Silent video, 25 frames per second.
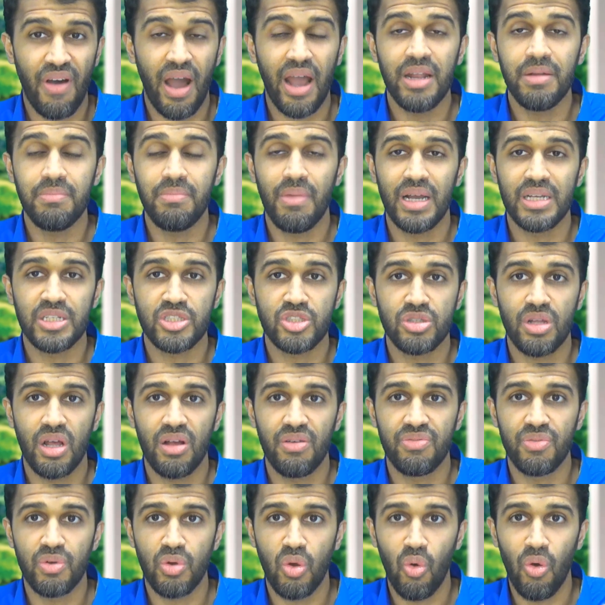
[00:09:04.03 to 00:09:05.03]

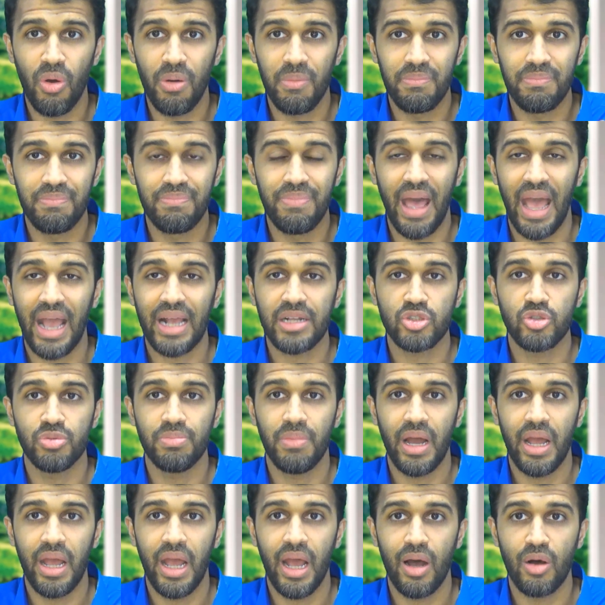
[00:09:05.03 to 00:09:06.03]
myself going back to
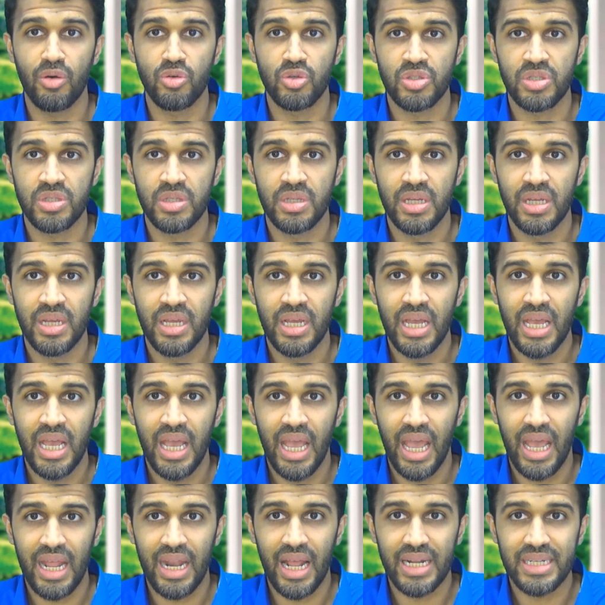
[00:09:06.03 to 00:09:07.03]
my house
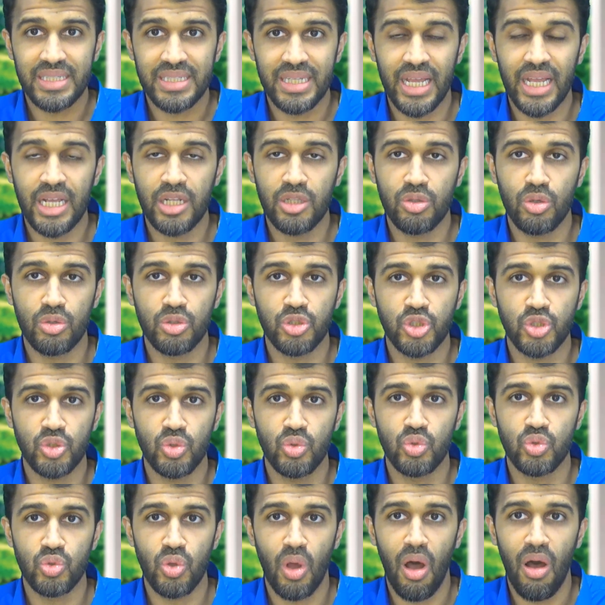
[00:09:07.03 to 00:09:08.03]
and I take those
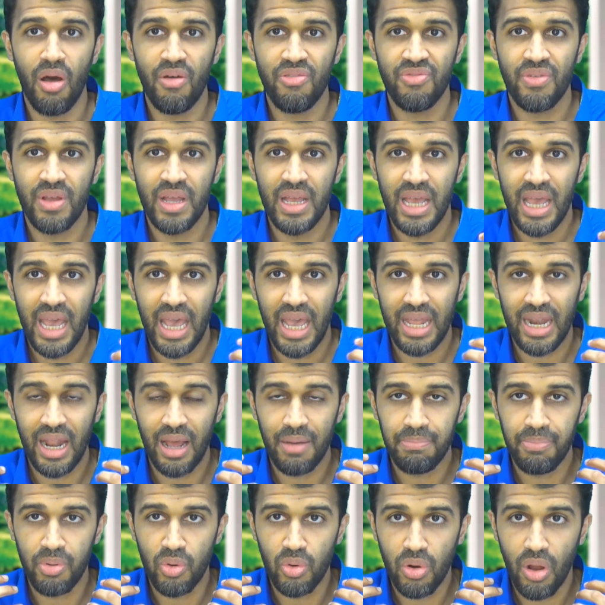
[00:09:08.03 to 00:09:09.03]
shoes off and I
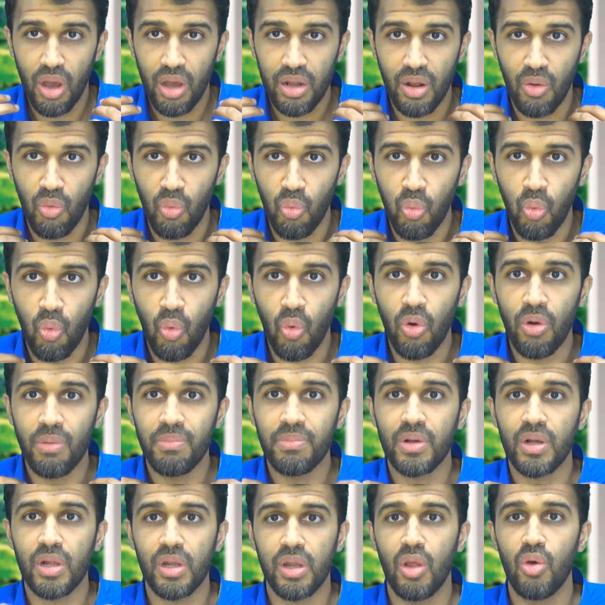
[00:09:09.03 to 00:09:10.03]
put on a warm
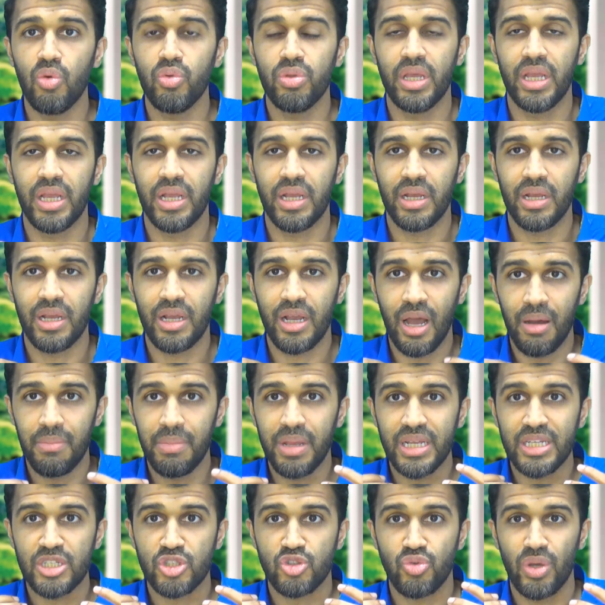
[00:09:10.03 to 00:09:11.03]
clothing coming
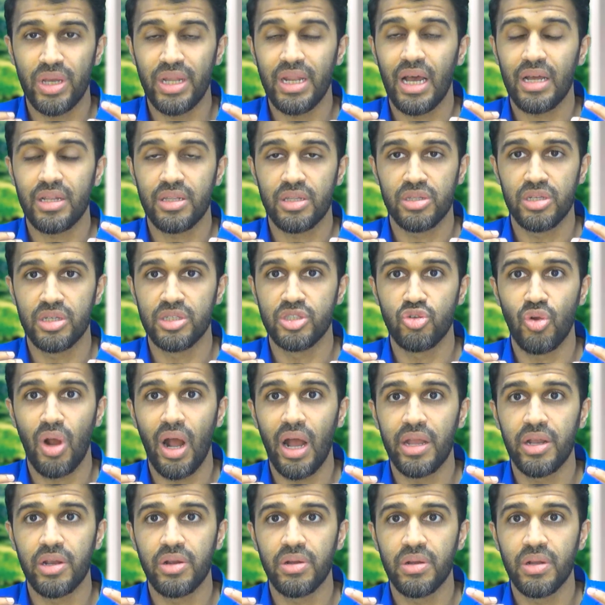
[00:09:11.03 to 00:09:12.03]
straight out of the
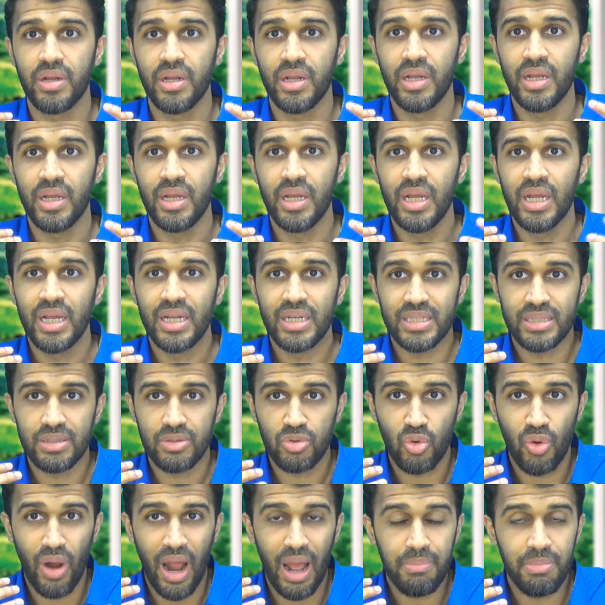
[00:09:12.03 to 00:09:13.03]
dryer to
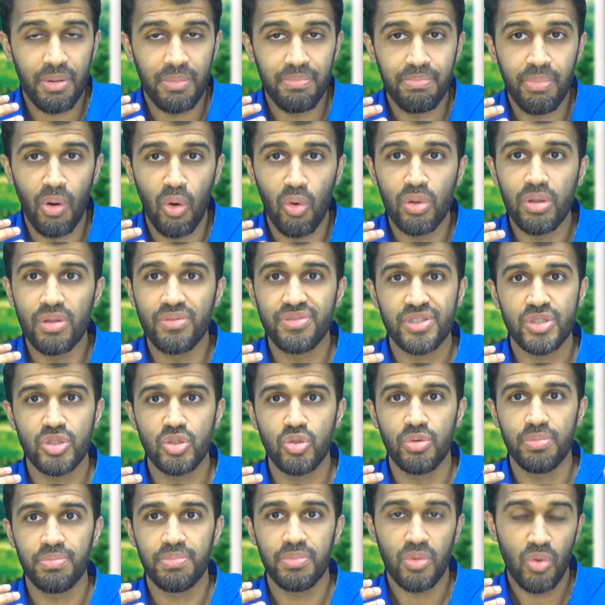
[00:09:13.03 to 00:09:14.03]
grab a bowl of
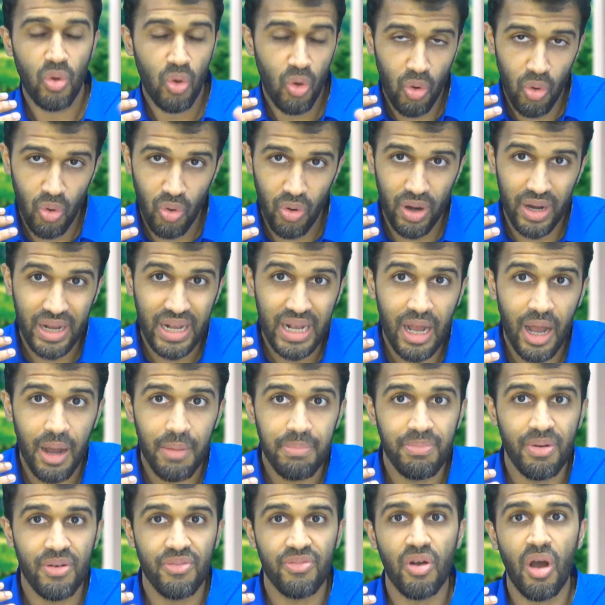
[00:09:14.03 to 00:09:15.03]
soup or a
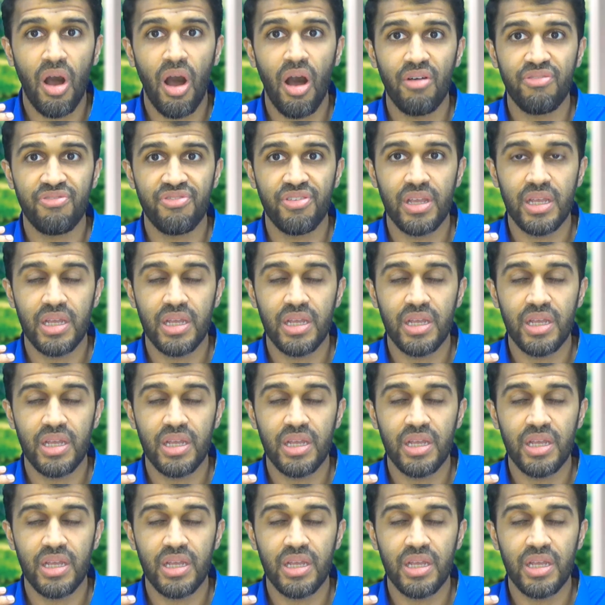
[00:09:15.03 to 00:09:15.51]
cup of coffee,